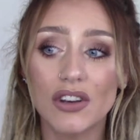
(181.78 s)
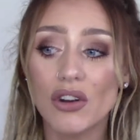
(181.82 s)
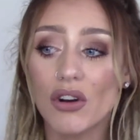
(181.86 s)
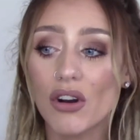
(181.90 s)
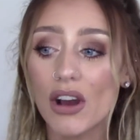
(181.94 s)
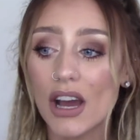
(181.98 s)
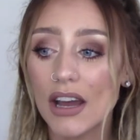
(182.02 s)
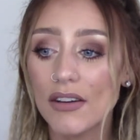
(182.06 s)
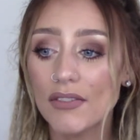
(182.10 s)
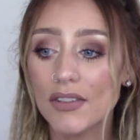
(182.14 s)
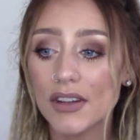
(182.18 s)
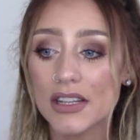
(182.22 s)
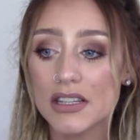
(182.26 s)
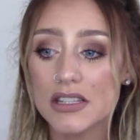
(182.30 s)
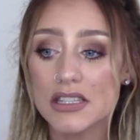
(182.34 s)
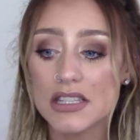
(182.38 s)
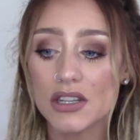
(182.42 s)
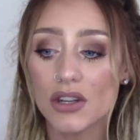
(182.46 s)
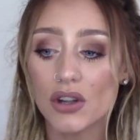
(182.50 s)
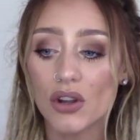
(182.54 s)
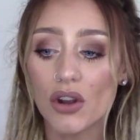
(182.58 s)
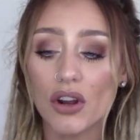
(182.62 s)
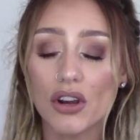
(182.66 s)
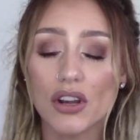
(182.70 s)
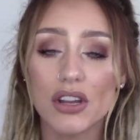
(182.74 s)
not having
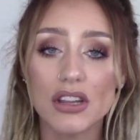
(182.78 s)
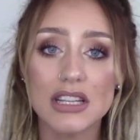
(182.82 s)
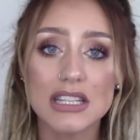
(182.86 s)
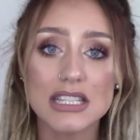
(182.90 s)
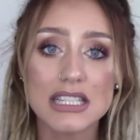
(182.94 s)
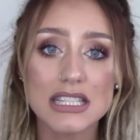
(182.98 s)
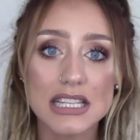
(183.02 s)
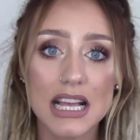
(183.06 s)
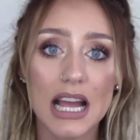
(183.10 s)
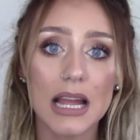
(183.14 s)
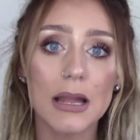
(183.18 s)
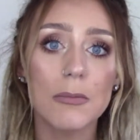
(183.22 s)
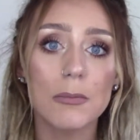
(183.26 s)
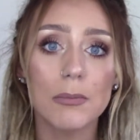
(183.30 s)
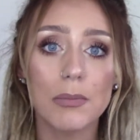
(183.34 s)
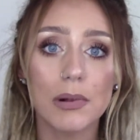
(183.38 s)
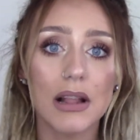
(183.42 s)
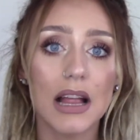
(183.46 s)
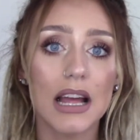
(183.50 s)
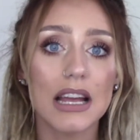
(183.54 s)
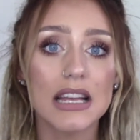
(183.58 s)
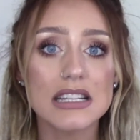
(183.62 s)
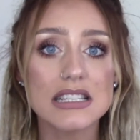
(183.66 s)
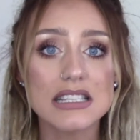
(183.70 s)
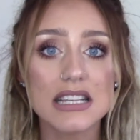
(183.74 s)
to go to the same
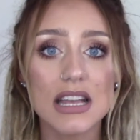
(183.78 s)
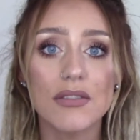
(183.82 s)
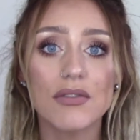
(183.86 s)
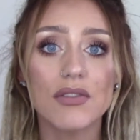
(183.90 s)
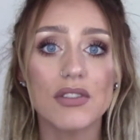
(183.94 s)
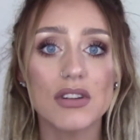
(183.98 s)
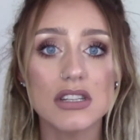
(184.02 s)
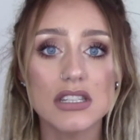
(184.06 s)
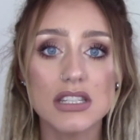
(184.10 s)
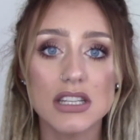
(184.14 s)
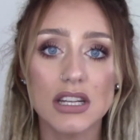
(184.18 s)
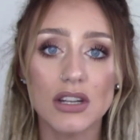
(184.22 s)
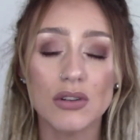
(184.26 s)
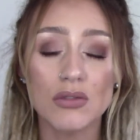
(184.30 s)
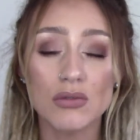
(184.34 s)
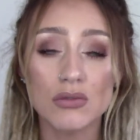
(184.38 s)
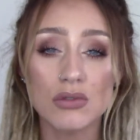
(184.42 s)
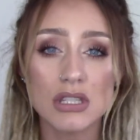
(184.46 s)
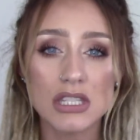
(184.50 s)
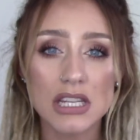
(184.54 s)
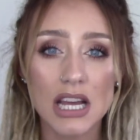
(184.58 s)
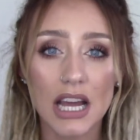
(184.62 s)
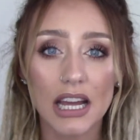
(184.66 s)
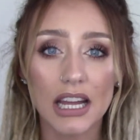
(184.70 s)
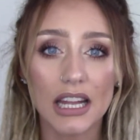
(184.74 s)
place every single
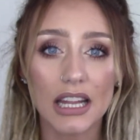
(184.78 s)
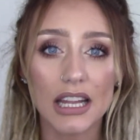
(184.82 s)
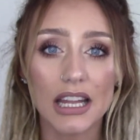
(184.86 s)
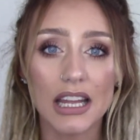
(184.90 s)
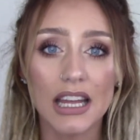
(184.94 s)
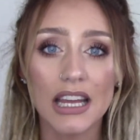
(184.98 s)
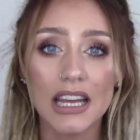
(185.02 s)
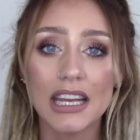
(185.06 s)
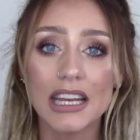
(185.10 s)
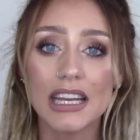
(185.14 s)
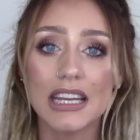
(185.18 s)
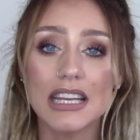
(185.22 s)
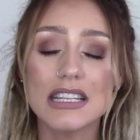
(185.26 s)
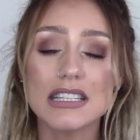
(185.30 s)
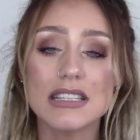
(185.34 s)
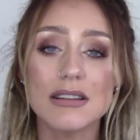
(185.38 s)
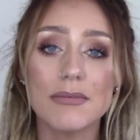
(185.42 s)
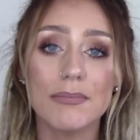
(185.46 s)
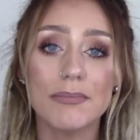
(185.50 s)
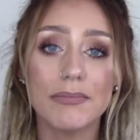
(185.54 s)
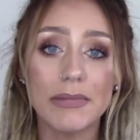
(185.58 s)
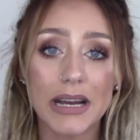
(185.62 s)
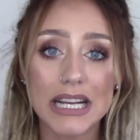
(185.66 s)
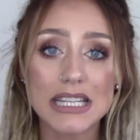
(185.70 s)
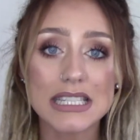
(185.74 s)
day is a
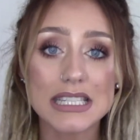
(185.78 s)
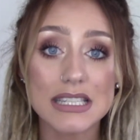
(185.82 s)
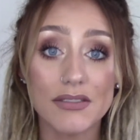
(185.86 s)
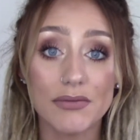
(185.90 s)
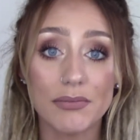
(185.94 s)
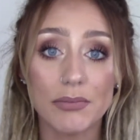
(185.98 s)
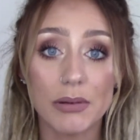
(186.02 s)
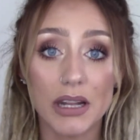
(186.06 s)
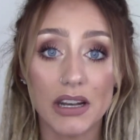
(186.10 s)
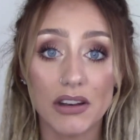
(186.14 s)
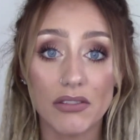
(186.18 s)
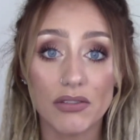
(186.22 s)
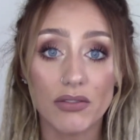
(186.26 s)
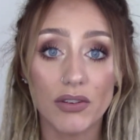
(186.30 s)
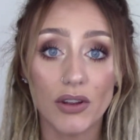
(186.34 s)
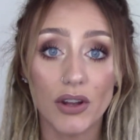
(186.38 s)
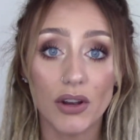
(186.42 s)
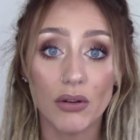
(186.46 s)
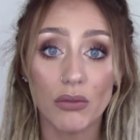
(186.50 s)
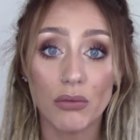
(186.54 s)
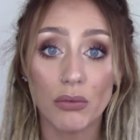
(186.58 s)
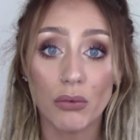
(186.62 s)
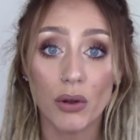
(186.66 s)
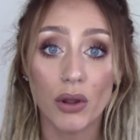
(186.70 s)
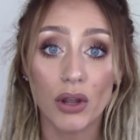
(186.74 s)
massive benefit
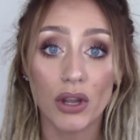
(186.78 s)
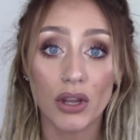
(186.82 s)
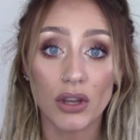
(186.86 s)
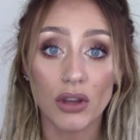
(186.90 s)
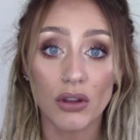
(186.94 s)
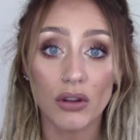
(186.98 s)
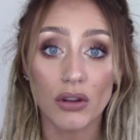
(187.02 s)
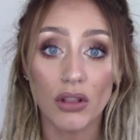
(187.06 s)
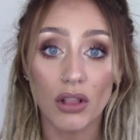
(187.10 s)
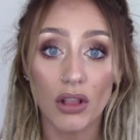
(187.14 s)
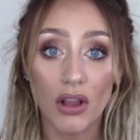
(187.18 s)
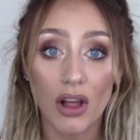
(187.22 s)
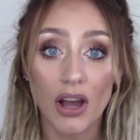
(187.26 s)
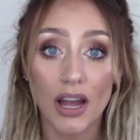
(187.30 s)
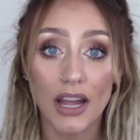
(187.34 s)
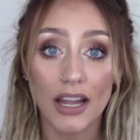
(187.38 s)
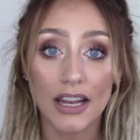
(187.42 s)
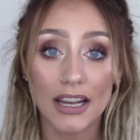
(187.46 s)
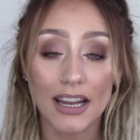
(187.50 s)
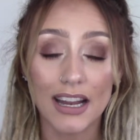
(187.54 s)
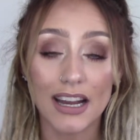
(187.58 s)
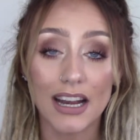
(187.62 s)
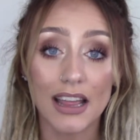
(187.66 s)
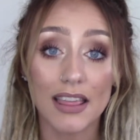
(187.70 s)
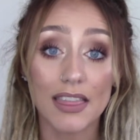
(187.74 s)
of working online,
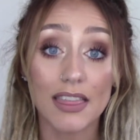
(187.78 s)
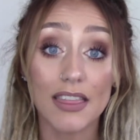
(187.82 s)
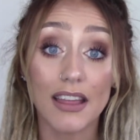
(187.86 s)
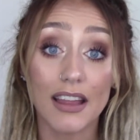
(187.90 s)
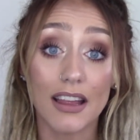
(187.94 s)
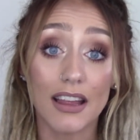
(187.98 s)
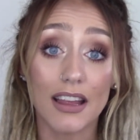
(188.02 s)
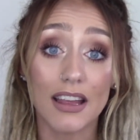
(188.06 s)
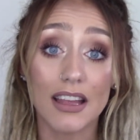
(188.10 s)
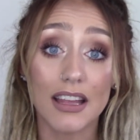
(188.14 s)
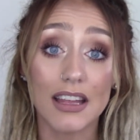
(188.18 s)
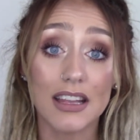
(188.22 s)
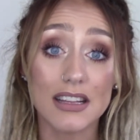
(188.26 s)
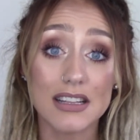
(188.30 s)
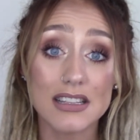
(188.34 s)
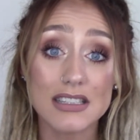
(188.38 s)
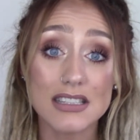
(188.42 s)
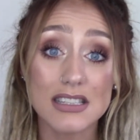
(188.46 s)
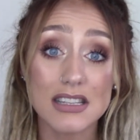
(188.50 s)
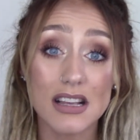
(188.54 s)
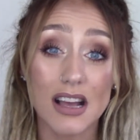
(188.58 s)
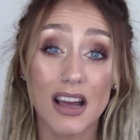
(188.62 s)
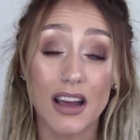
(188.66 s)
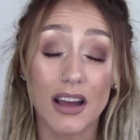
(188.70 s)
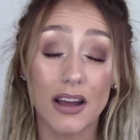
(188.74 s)
and I think
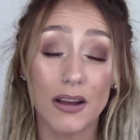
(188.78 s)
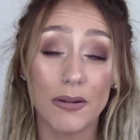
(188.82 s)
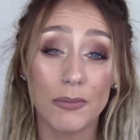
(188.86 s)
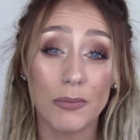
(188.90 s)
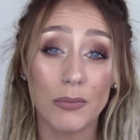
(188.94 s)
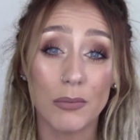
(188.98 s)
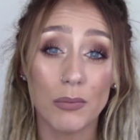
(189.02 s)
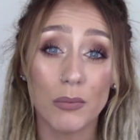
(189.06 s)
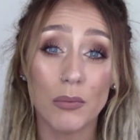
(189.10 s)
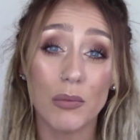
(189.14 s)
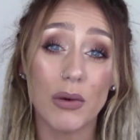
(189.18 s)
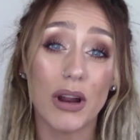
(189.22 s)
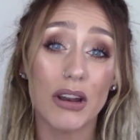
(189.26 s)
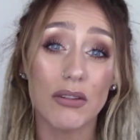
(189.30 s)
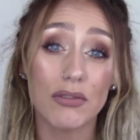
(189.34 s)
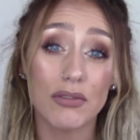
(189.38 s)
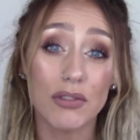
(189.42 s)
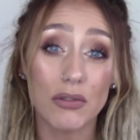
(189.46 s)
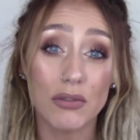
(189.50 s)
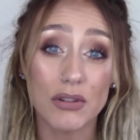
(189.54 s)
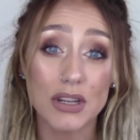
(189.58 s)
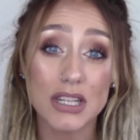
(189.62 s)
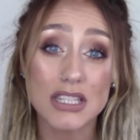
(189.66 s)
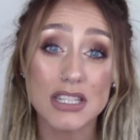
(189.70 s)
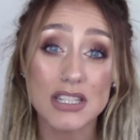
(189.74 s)
it's one of
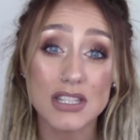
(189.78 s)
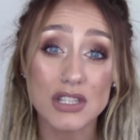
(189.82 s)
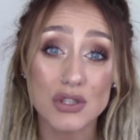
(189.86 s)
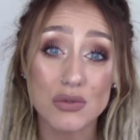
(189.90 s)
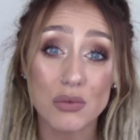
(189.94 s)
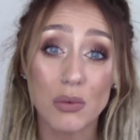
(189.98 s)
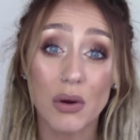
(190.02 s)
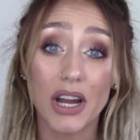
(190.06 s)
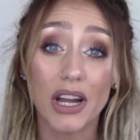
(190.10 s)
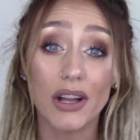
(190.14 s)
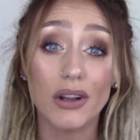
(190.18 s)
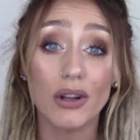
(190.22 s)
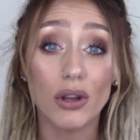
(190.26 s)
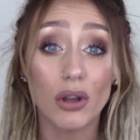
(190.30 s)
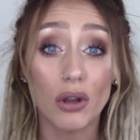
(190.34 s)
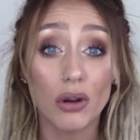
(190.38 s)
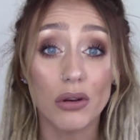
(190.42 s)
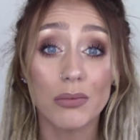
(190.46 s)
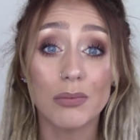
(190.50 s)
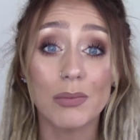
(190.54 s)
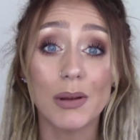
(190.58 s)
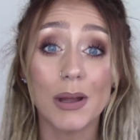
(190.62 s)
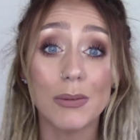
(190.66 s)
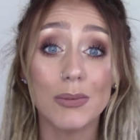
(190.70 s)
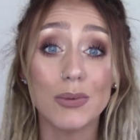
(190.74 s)
the reasons why a lot
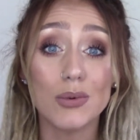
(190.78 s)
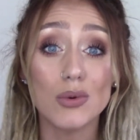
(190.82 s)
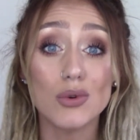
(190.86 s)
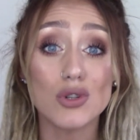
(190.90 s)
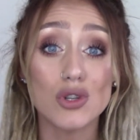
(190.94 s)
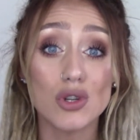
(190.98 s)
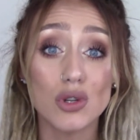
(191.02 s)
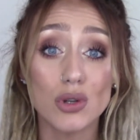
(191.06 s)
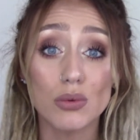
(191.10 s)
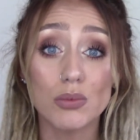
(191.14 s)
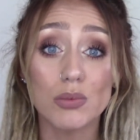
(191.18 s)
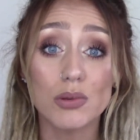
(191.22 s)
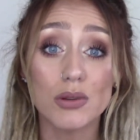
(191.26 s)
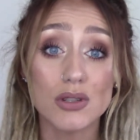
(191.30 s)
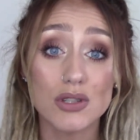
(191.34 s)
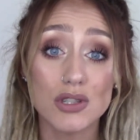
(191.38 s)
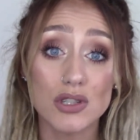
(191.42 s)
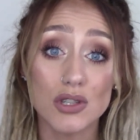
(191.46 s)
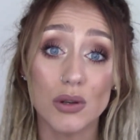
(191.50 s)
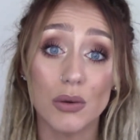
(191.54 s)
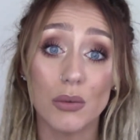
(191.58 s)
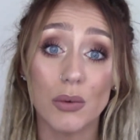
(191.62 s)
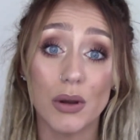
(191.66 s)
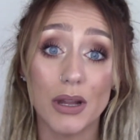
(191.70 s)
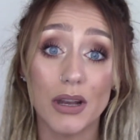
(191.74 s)
of people do
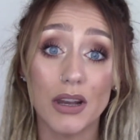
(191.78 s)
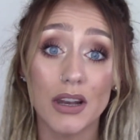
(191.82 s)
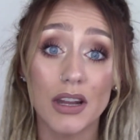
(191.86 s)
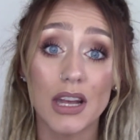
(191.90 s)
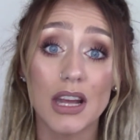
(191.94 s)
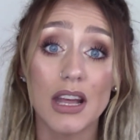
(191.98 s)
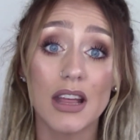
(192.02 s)
pursue it.